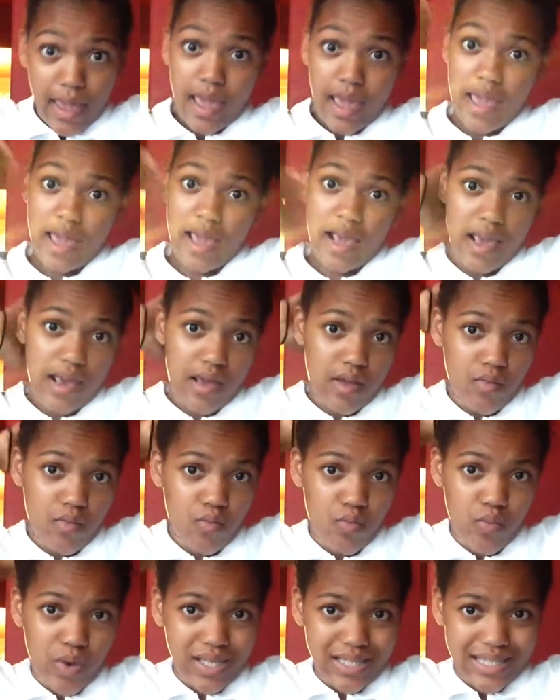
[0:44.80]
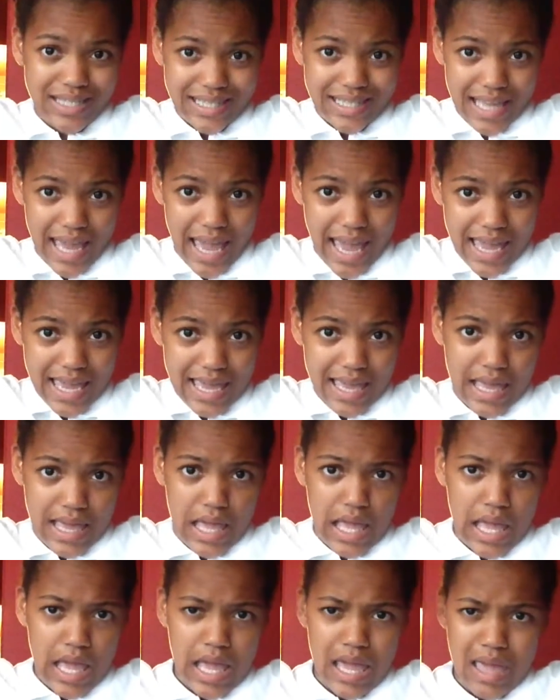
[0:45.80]
and when it's tight
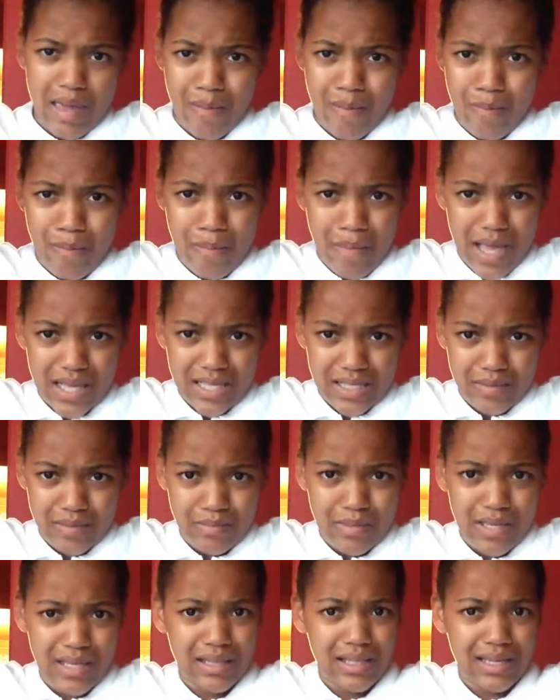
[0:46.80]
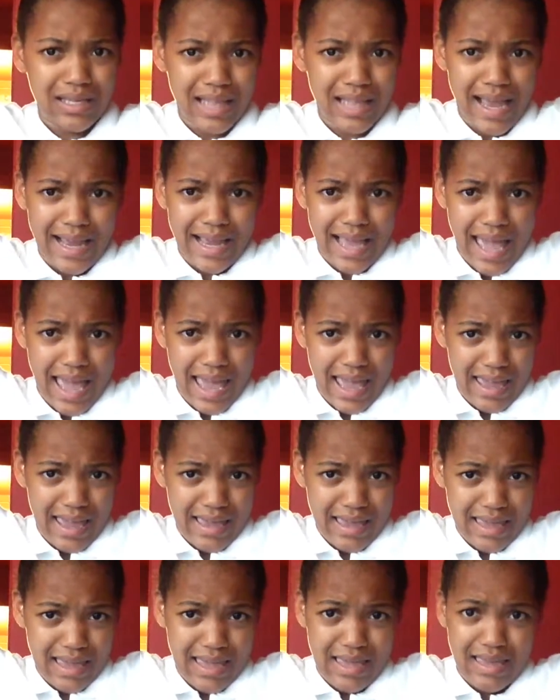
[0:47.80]
it makes me look like I
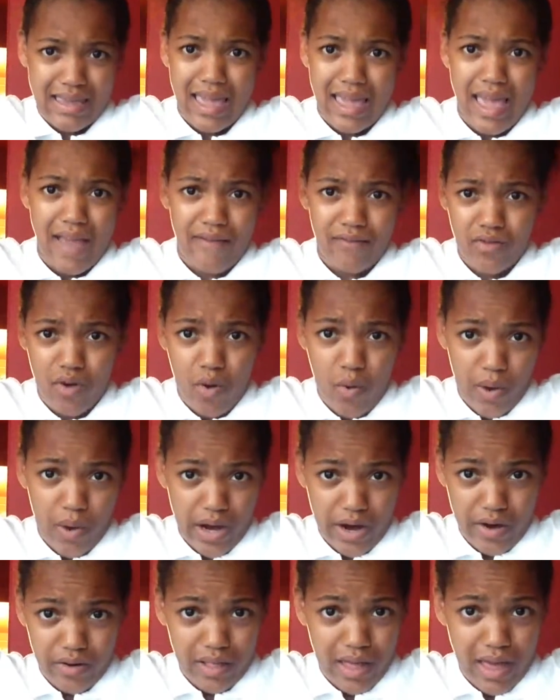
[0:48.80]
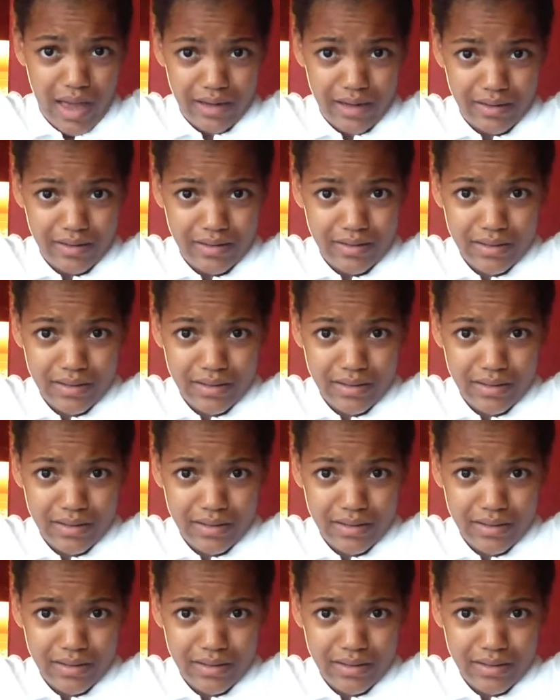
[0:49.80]
have no hairline.